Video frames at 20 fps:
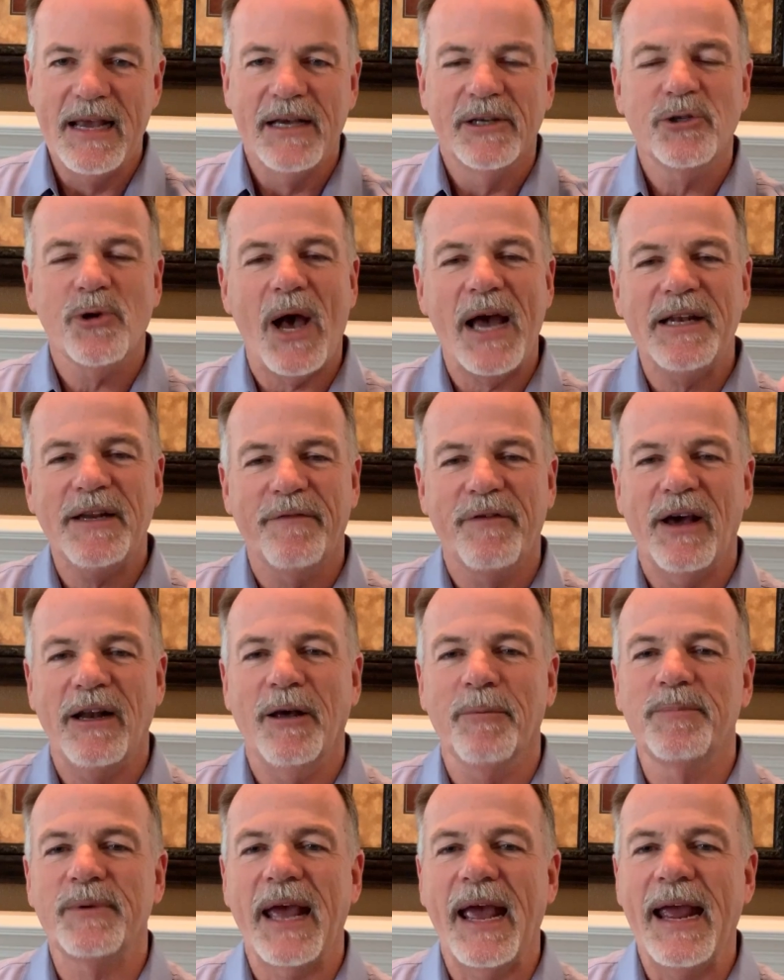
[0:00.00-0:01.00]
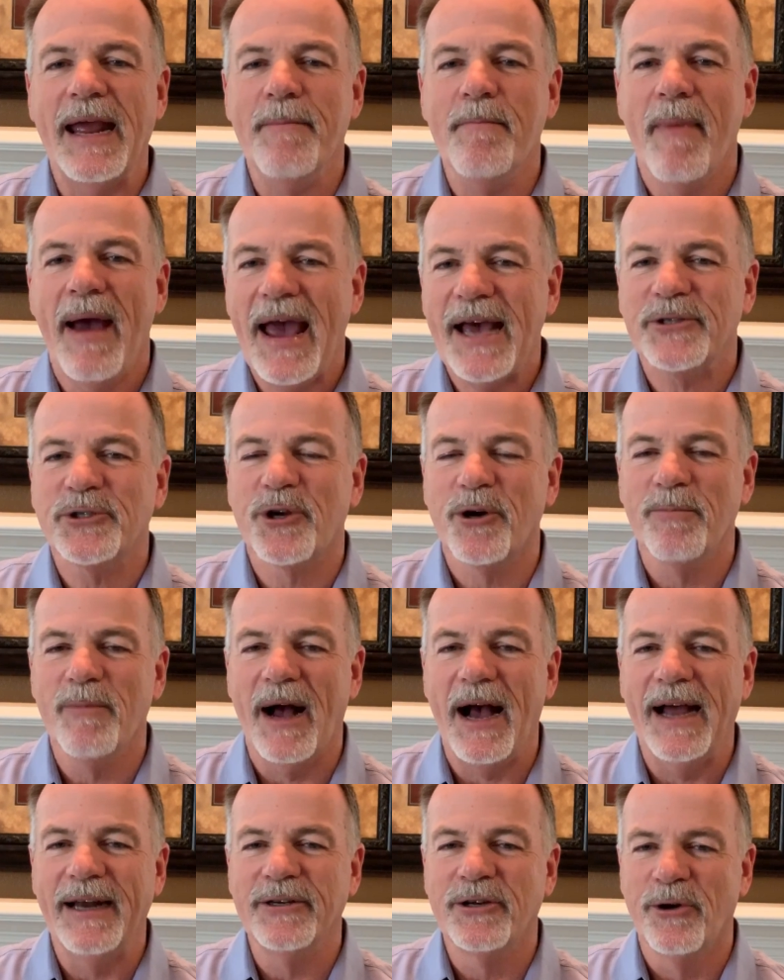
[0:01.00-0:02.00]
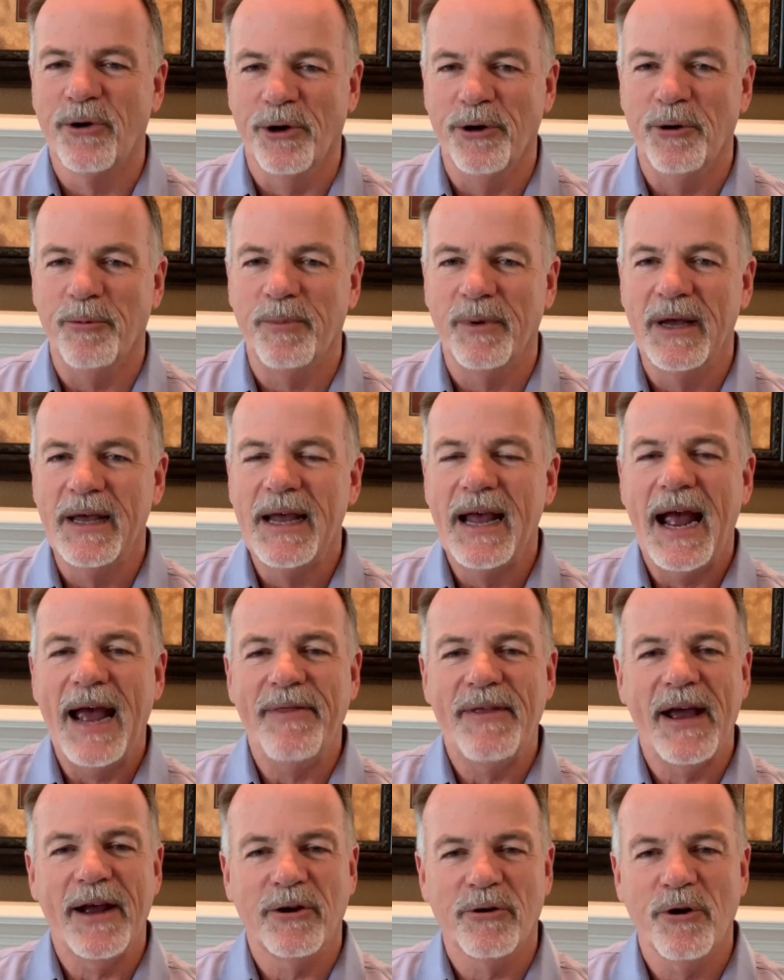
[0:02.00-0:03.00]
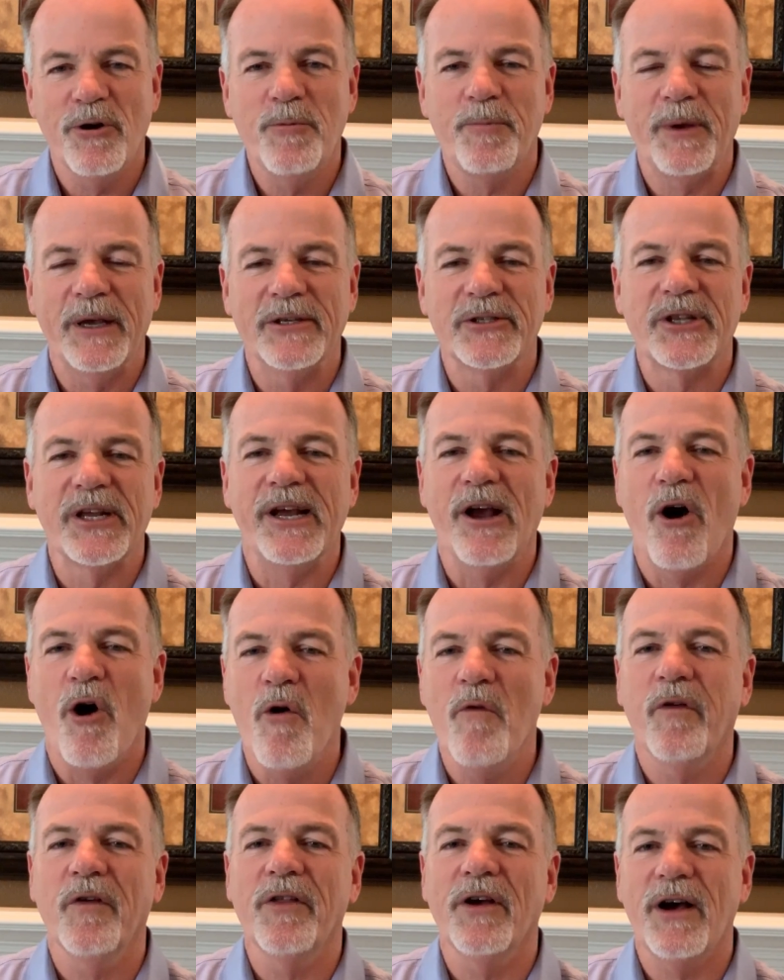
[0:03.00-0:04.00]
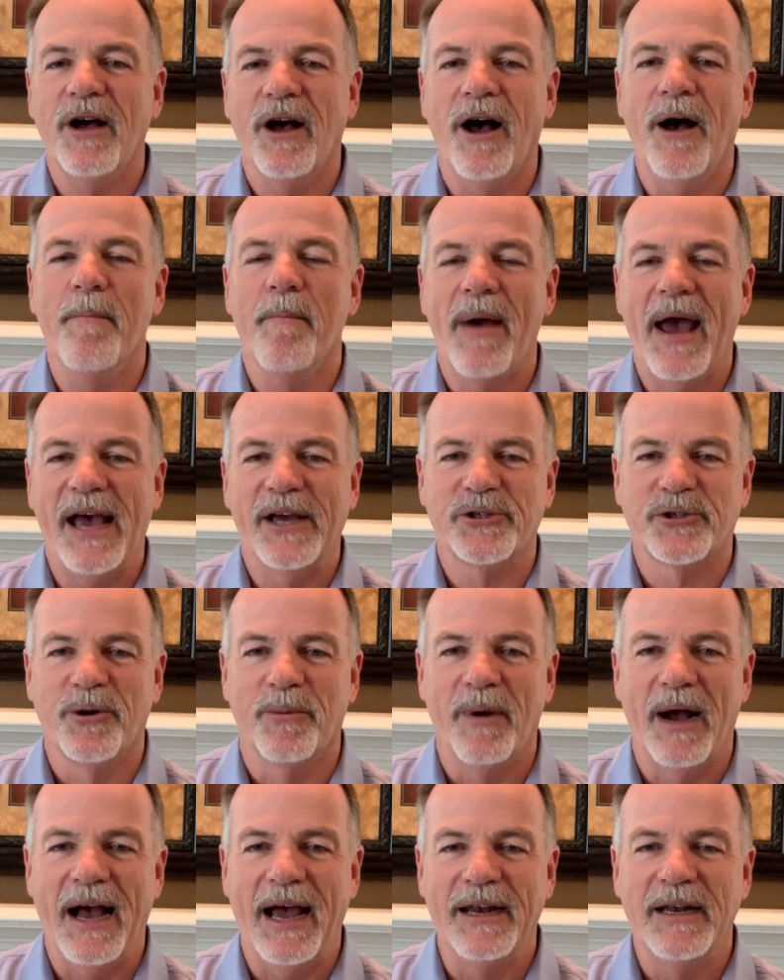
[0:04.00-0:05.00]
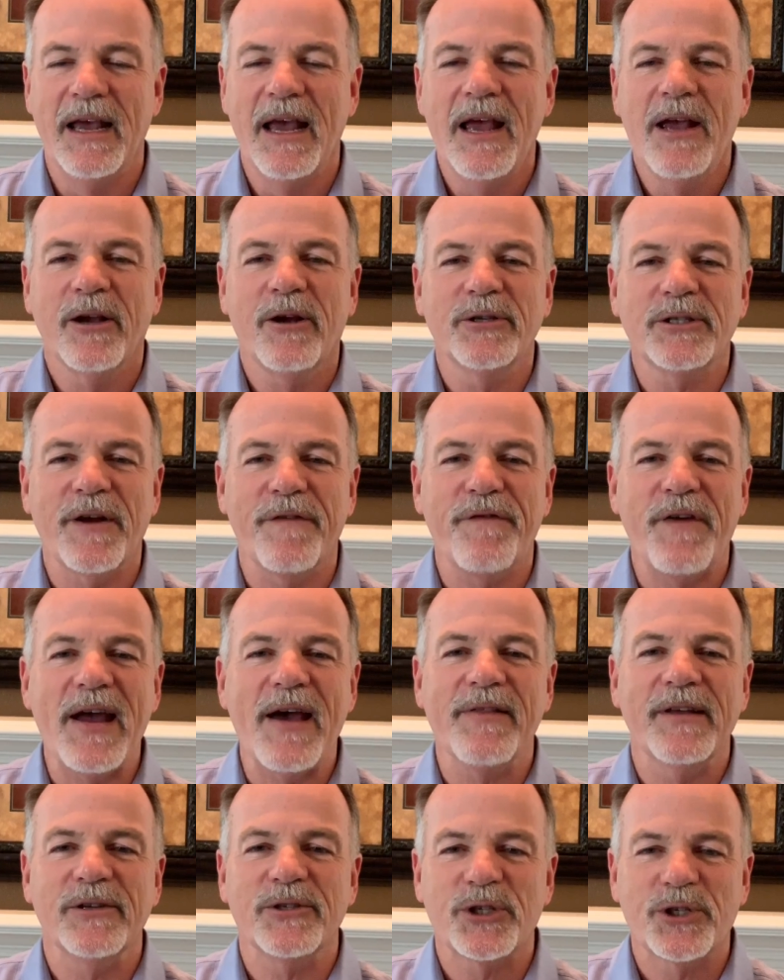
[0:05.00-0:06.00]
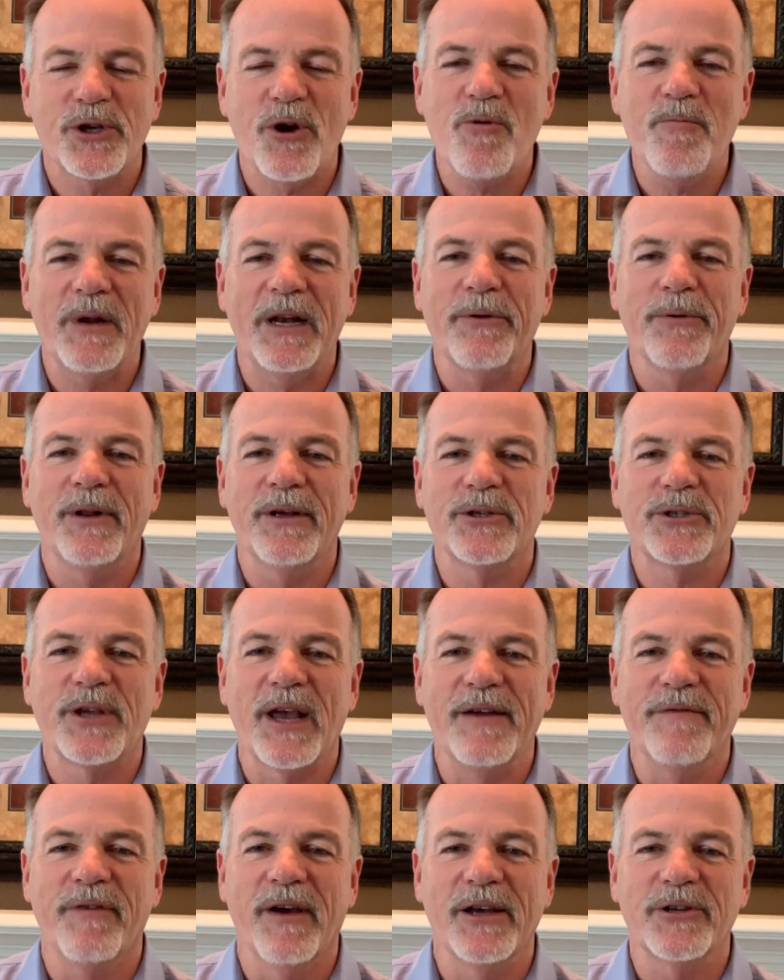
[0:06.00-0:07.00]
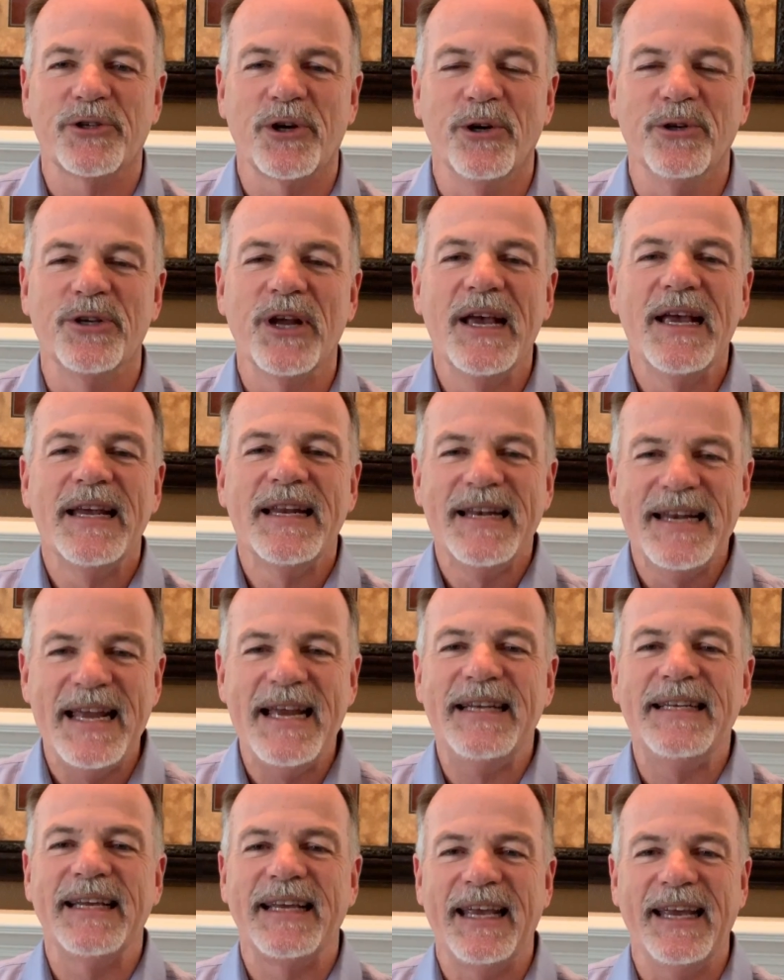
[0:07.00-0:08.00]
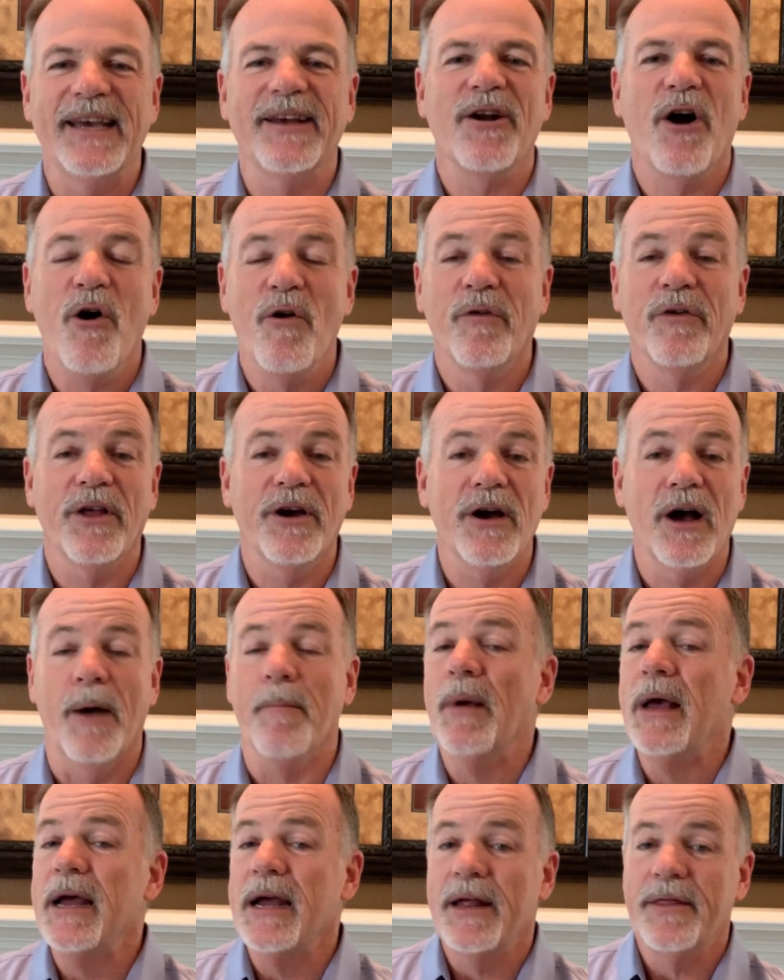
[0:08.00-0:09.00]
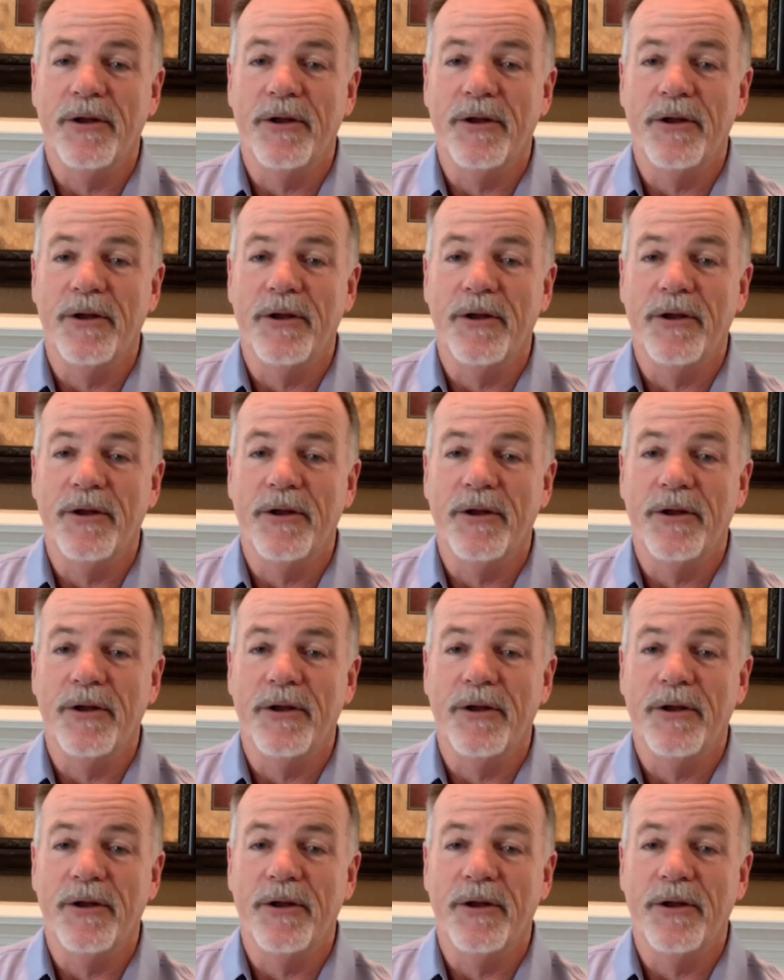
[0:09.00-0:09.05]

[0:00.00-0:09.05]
So I developed a mastermind group, and that group is the Over the Hump Mastermind, because I found that so many real estate investors need to get over the hump.